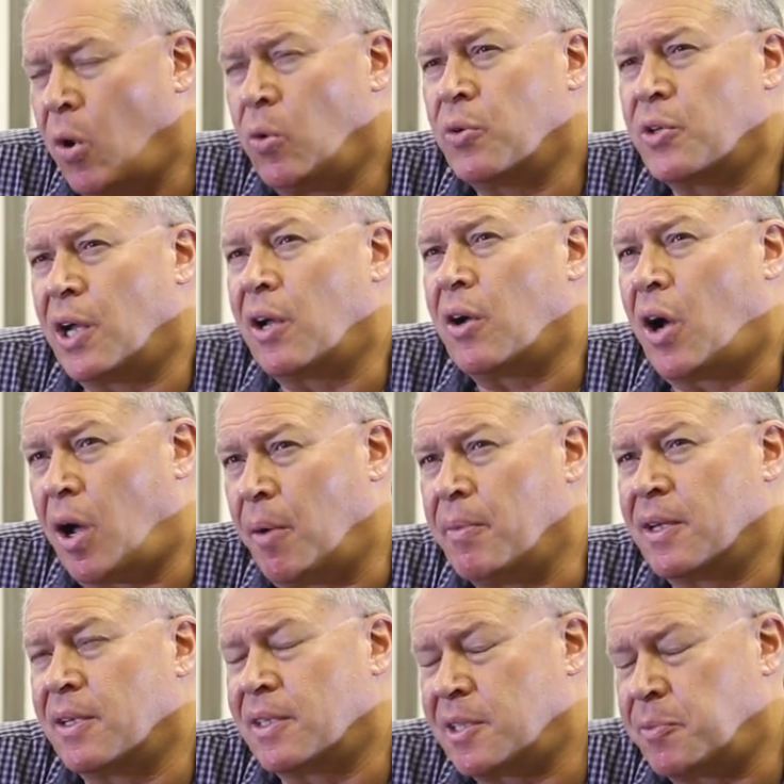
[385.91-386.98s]
older
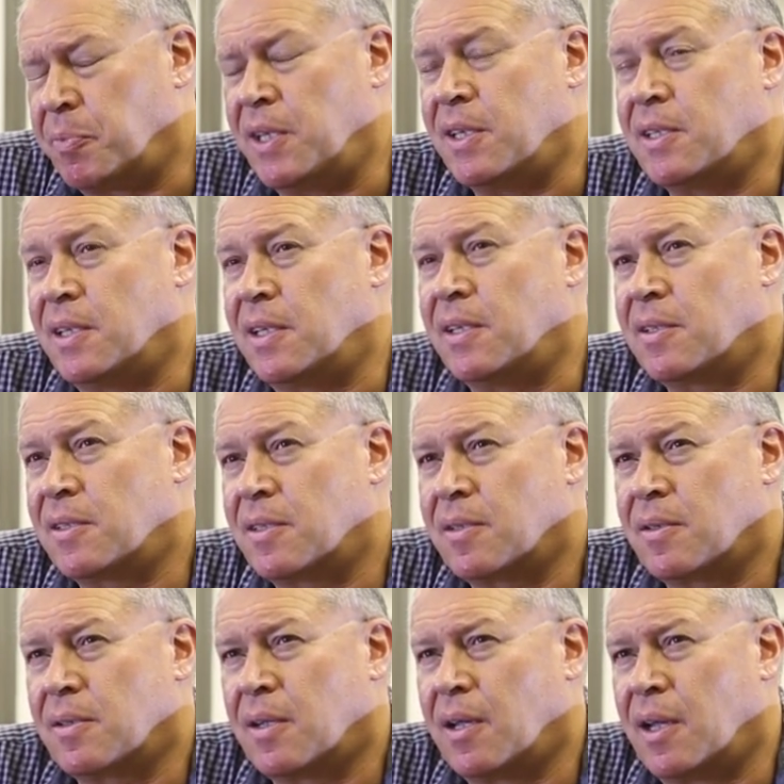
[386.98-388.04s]
hominin species
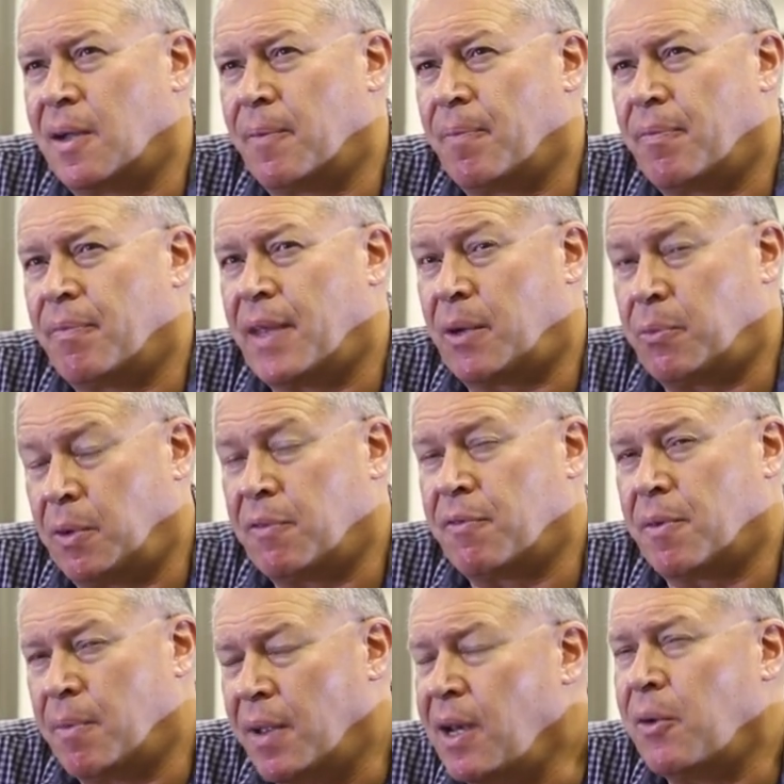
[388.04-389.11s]
uh, that we're
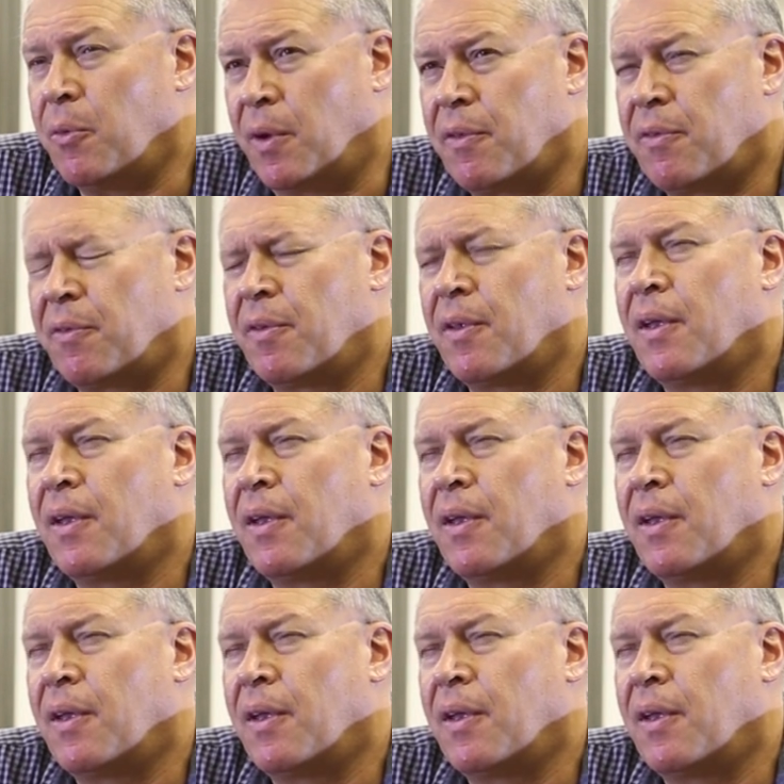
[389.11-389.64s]
familiar with,